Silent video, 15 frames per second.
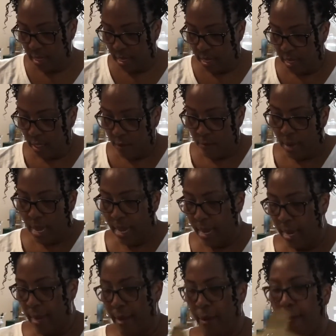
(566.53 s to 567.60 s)
is
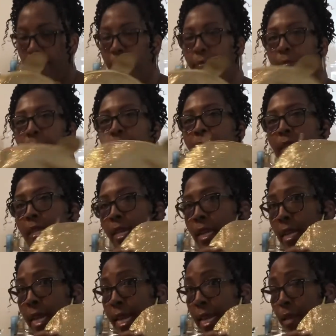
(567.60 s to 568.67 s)
my
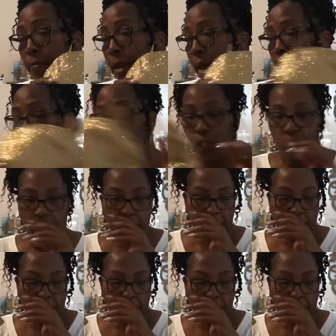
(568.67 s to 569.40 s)
lady pouch.